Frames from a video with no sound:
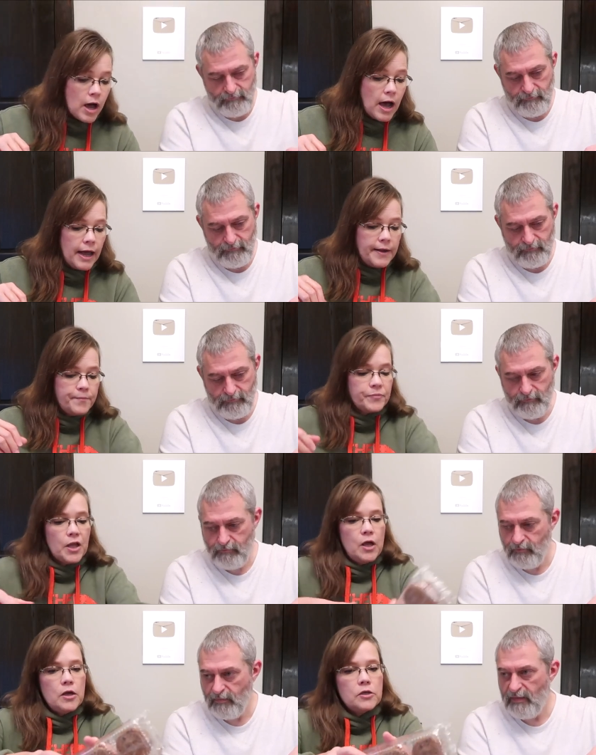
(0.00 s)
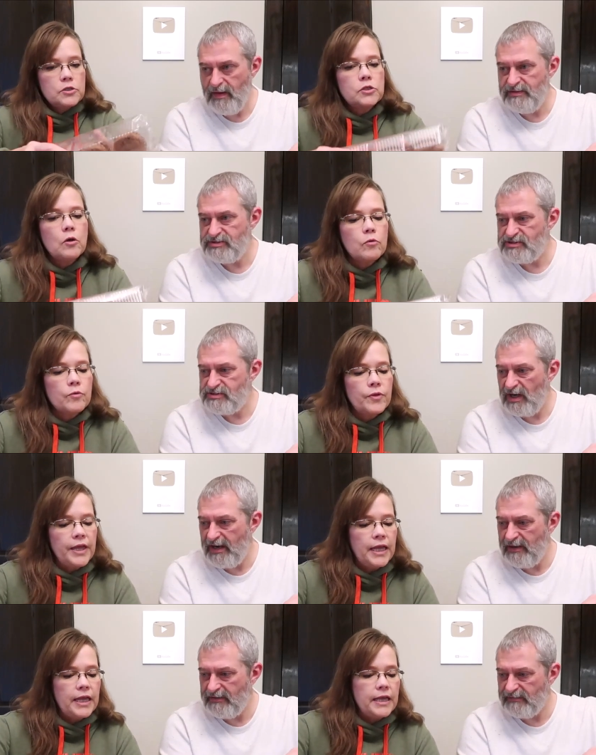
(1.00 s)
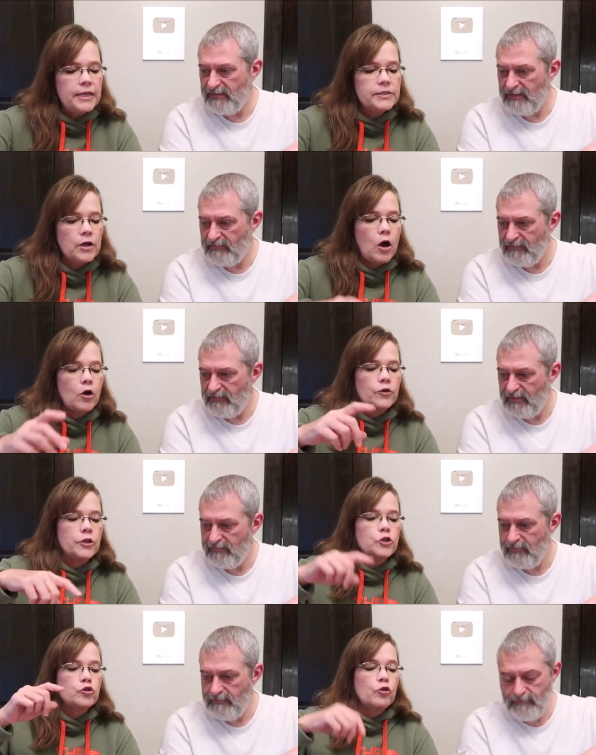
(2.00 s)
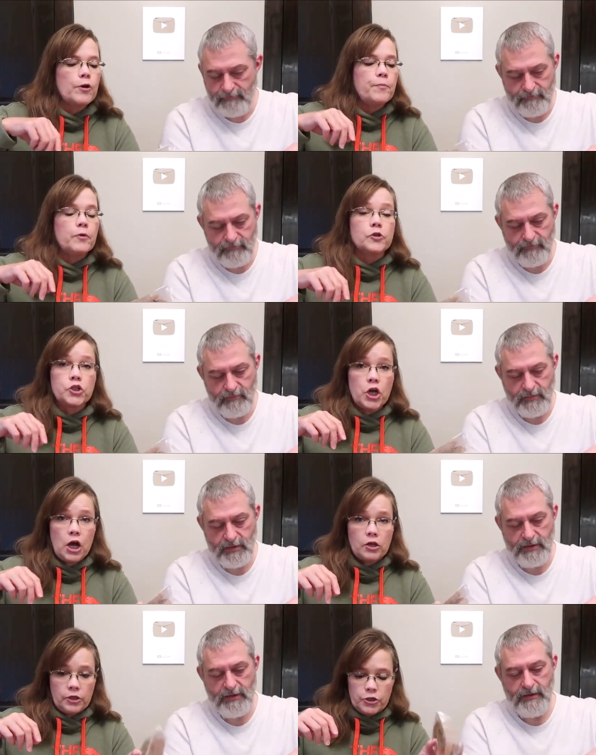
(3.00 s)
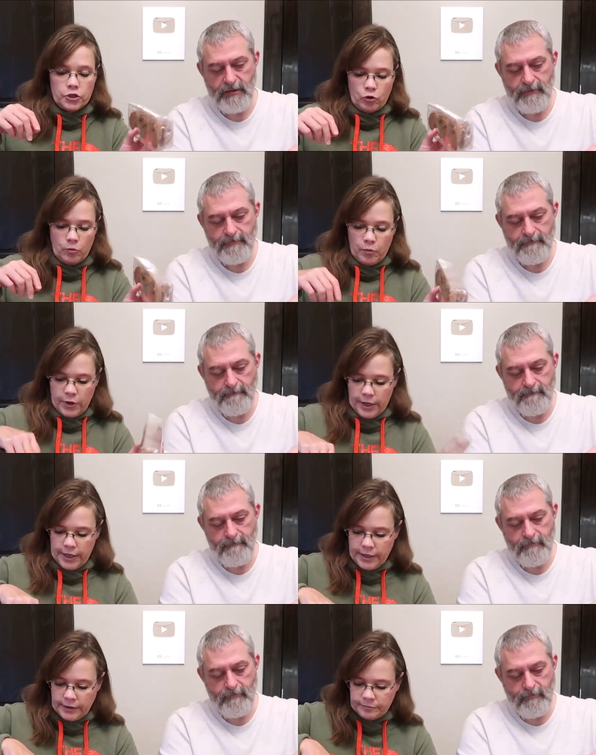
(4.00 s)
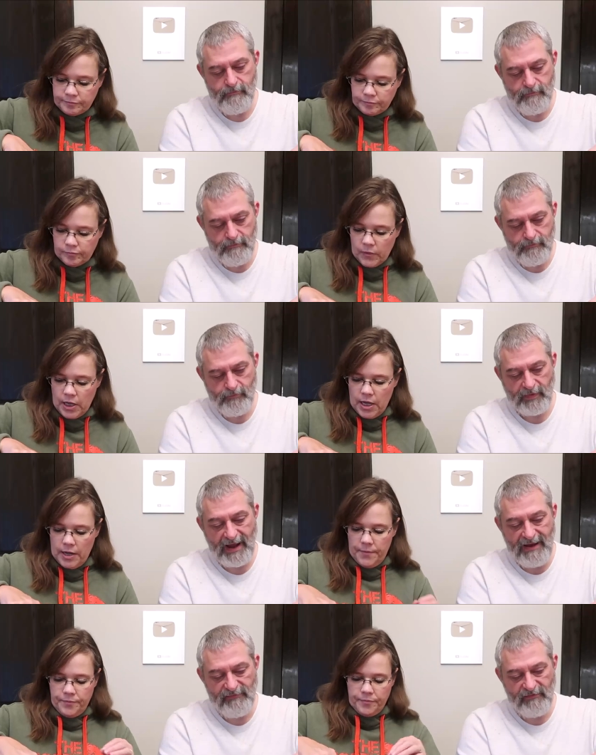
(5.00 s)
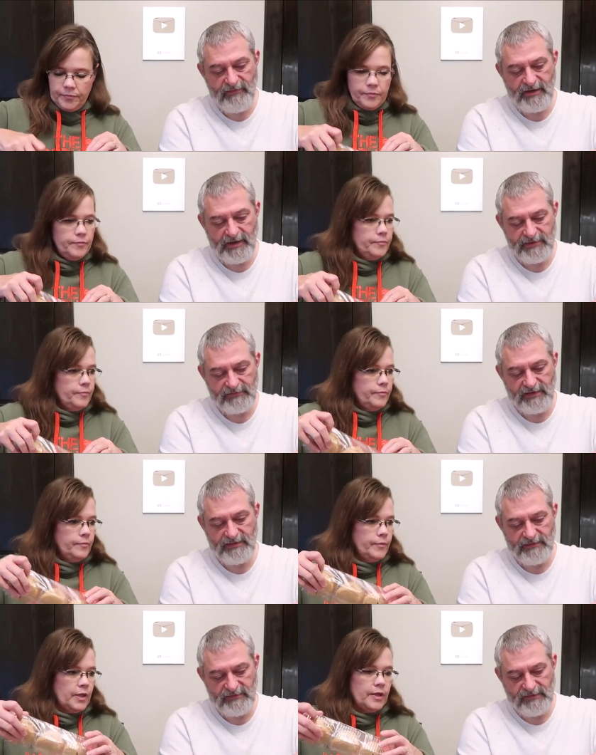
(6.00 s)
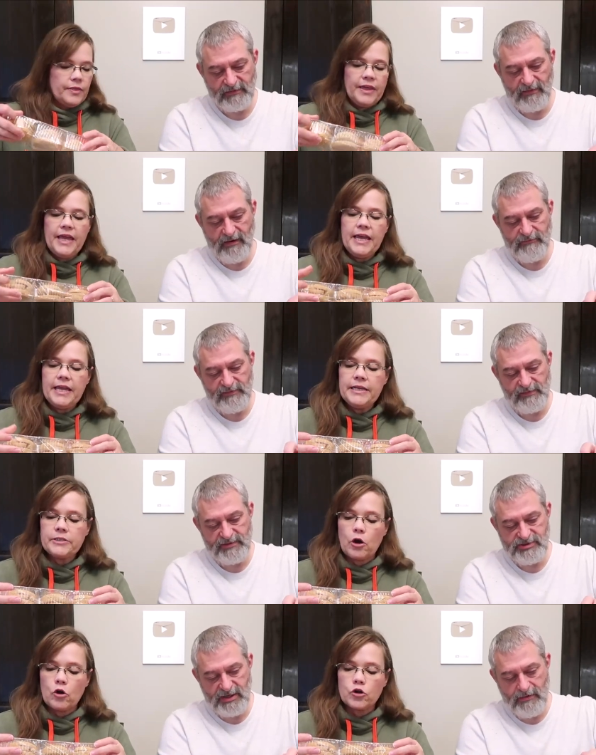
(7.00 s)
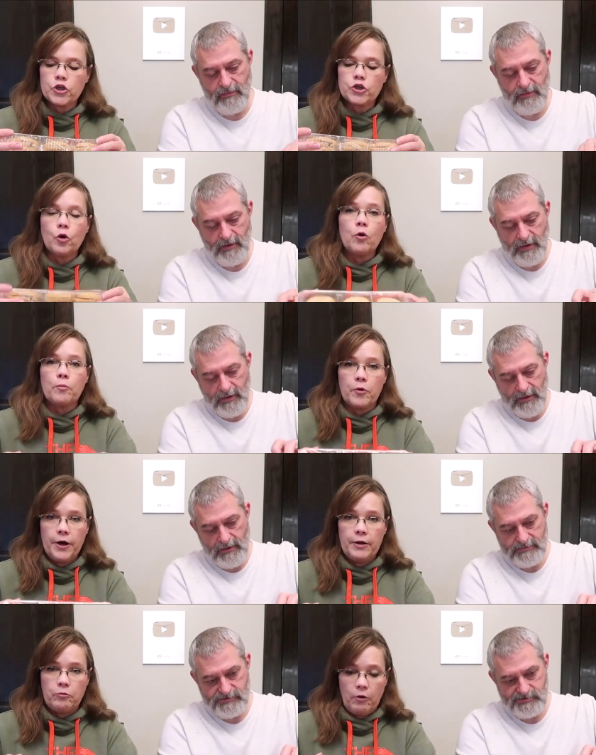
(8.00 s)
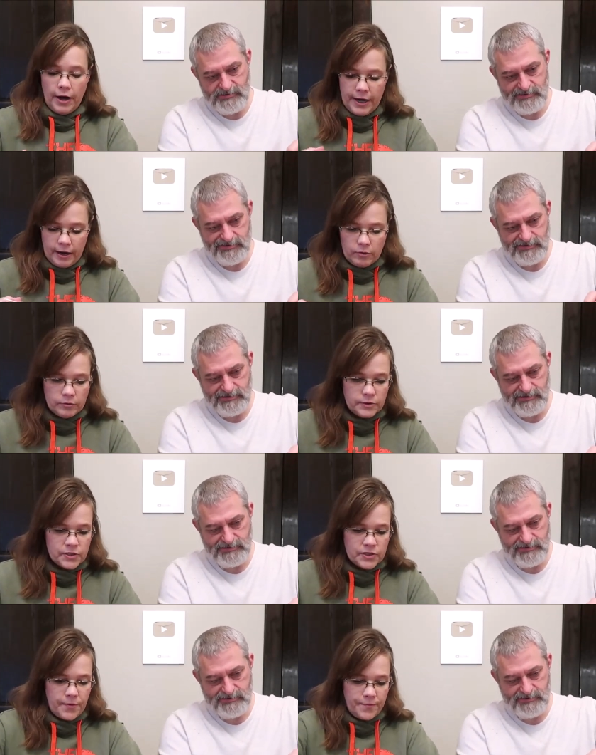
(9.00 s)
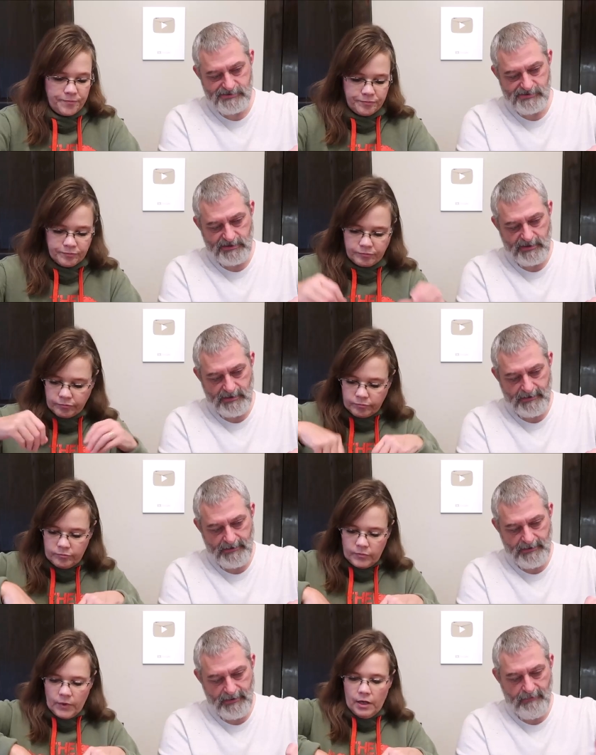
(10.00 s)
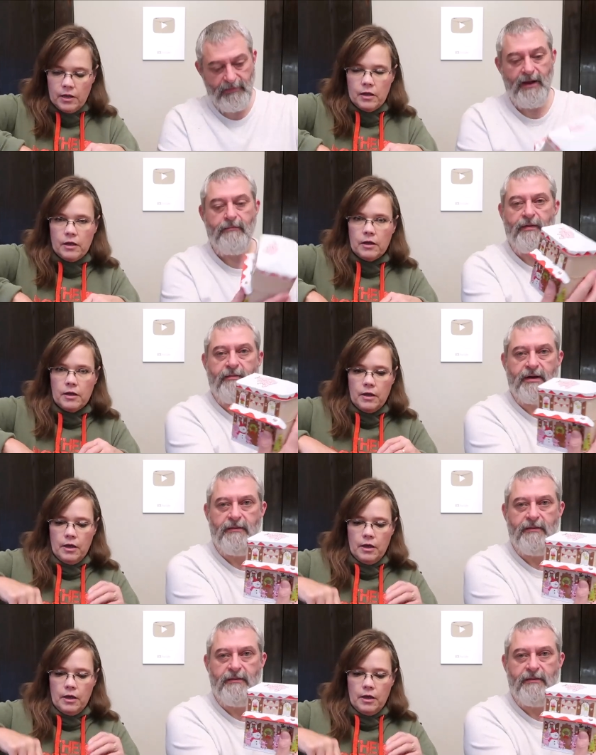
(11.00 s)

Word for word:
Speaker 1: okay. These so these are the triple chocolate shortbread.
Speaker 2: I have no fingernails to get
Speaker 1: this. These are shortbread rounds. Yeah, there we